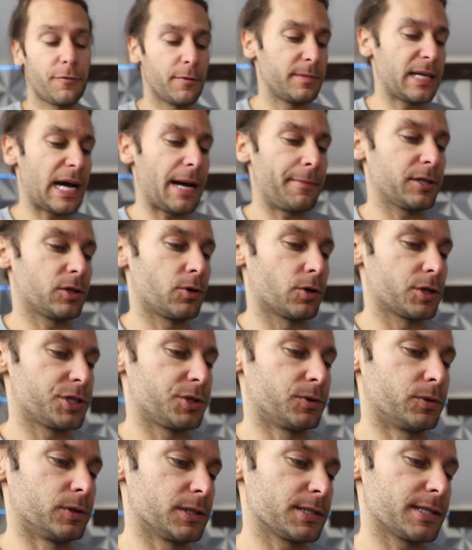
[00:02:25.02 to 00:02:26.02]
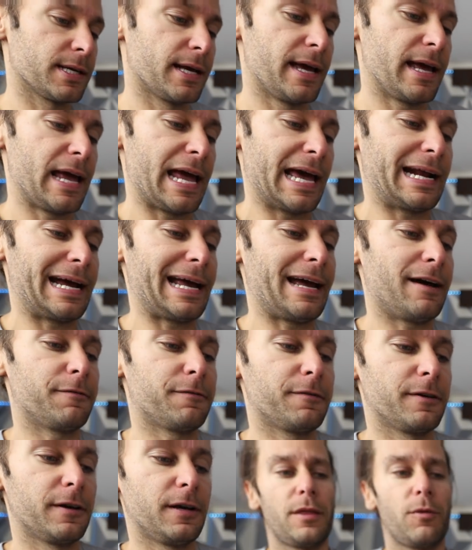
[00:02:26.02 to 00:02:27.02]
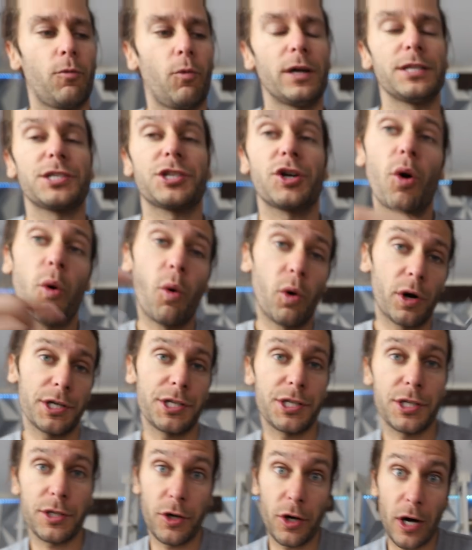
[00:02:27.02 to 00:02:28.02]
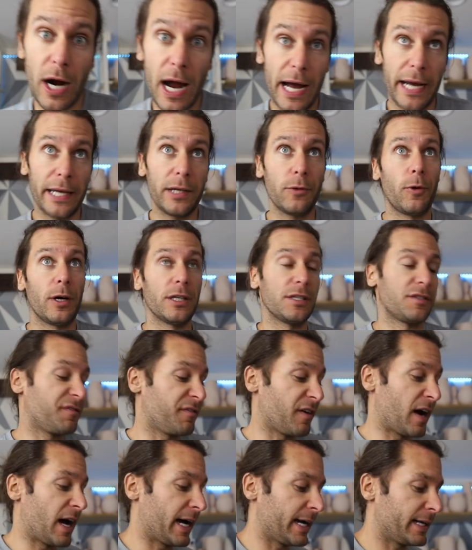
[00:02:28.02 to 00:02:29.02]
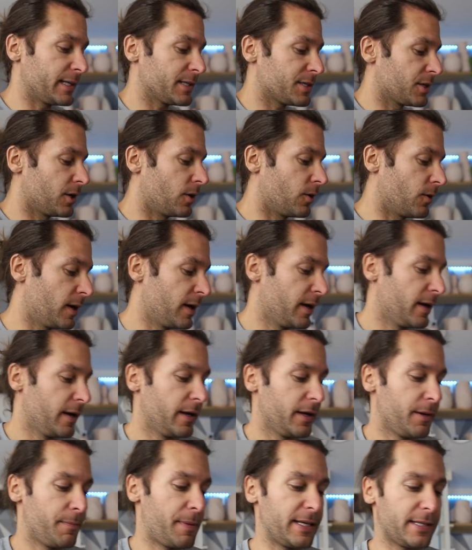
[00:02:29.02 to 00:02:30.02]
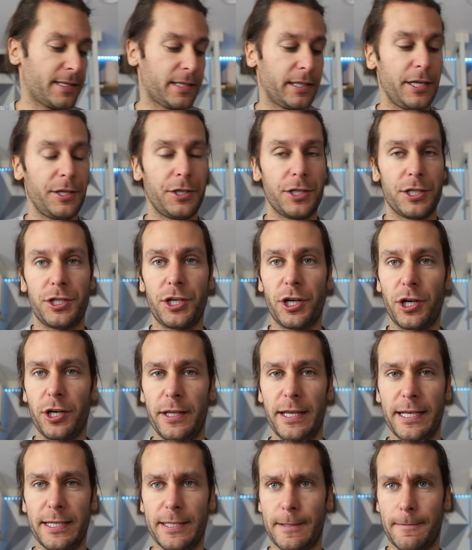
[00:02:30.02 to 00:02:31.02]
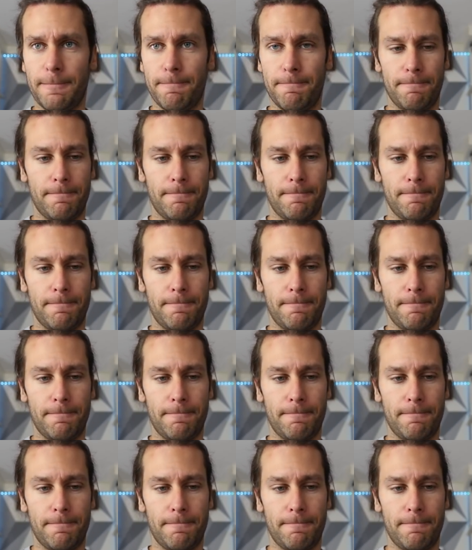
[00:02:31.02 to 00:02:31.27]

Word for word: from Diamond Core Tools. And I have one's coarse grind, one's fine. So basically you just turn this